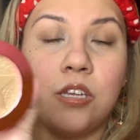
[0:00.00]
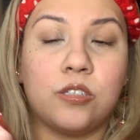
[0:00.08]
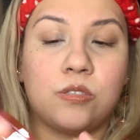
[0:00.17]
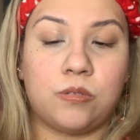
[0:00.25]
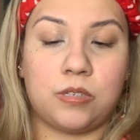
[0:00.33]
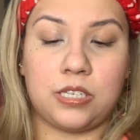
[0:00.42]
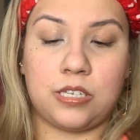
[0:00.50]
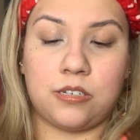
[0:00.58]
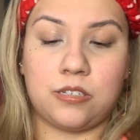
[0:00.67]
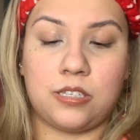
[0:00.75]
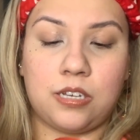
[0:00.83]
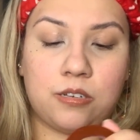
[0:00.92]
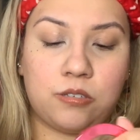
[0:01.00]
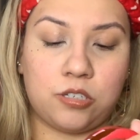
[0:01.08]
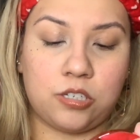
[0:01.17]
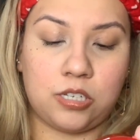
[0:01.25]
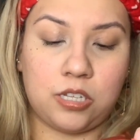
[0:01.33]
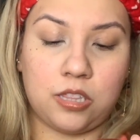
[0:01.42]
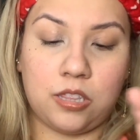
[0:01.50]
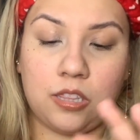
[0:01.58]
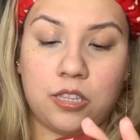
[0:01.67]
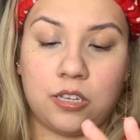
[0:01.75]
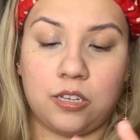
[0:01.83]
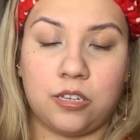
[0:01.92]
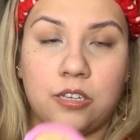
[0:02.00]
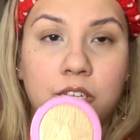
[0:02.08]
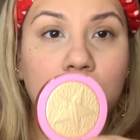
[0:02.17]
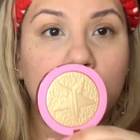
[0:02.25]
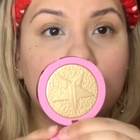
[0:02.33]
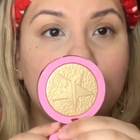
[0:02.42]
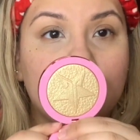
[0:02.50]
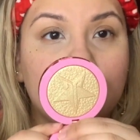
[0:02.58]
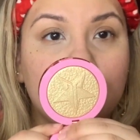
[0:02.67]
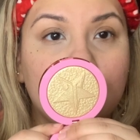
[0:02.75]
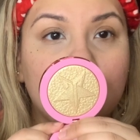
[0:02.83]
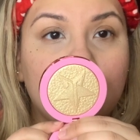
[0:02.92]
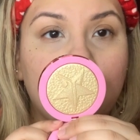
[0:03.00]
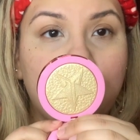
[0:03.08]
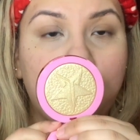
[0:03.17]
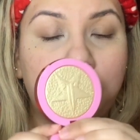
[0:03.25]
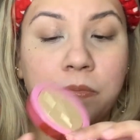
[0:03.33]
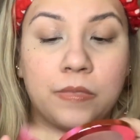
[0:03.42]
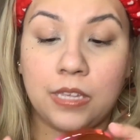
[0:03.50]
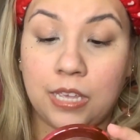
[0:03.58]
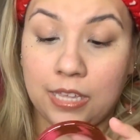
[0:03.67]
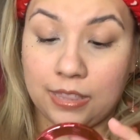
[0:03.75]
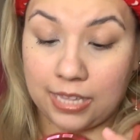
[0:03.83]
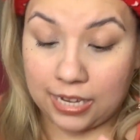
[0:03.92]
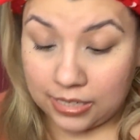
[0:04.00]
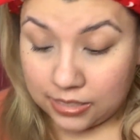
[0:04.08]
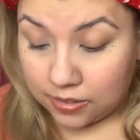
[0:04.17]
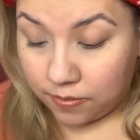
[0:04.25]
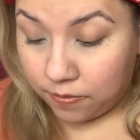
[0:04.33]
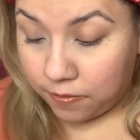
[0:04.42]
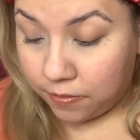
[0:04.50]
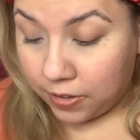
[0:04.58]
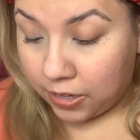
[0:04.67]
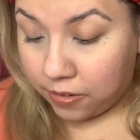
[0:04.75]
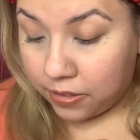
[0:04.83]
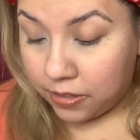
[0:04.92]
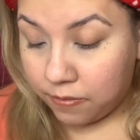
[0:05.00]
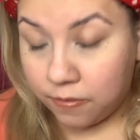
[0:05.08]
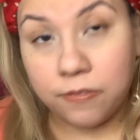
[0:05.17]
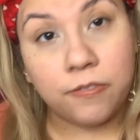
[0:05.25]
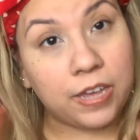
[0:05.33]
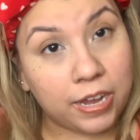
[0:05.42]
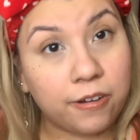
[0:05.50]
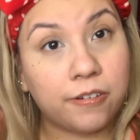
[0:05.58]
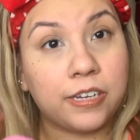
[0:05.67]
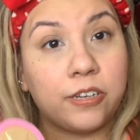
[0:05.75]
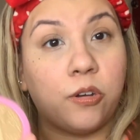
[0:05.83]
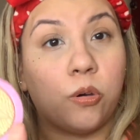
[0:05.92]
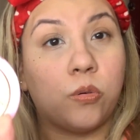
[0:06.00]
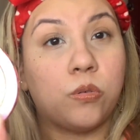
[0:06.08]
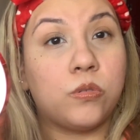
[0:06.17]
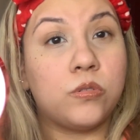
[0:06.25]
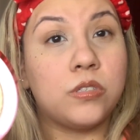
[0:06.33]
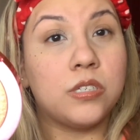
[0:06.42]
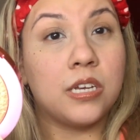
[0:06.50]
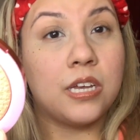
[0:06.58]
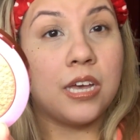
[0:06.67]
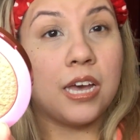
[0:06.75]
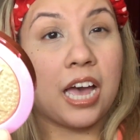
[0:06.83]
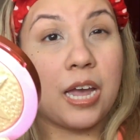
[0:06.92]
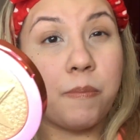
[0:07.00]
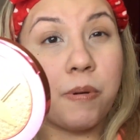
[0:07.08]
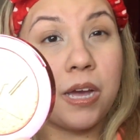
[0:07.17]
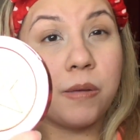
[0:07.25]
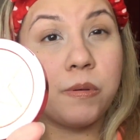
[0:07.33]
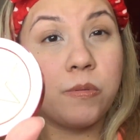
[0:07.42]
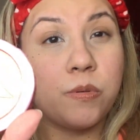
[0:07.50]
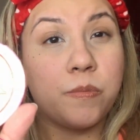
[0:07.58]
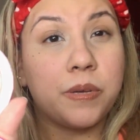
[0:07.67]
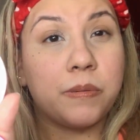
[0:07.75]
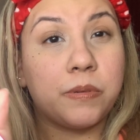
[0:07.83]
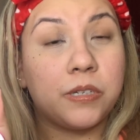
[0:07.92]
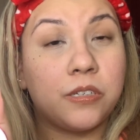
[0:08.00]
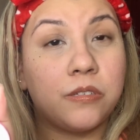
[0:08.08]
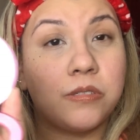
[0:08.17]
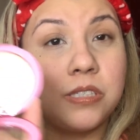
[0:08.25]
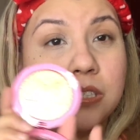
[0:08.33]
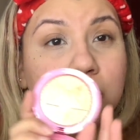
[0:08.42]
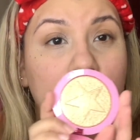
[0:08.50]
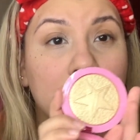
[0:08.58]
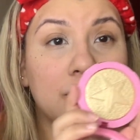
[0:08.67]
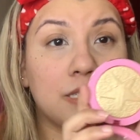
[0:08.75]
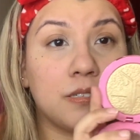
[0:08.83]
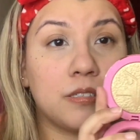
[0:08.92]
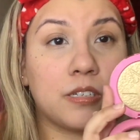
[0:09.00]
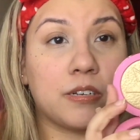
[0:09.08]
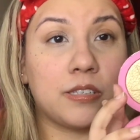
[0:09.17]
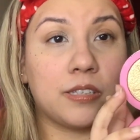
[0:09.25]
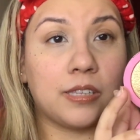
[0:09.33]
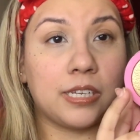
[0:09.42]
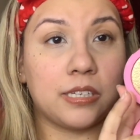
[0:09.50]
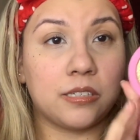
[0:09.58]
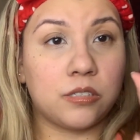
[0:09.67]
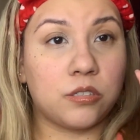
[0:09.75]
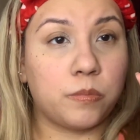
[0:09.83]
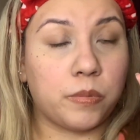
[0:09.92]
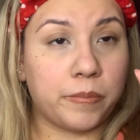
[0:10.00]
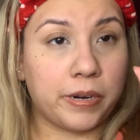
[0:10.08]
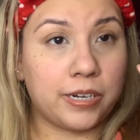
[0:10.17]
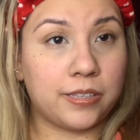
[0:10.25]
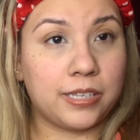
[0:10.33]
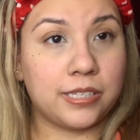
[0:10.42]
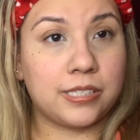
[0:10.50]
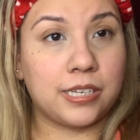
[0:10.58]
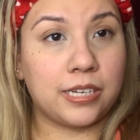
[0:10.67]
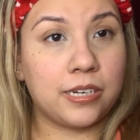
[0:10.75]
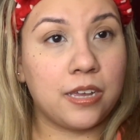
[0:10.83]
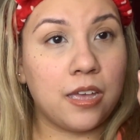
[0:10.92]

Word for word: So here's how she looks. That is very, very gold. I probably won't be able to use this. Sorry, the light is super bright on that side.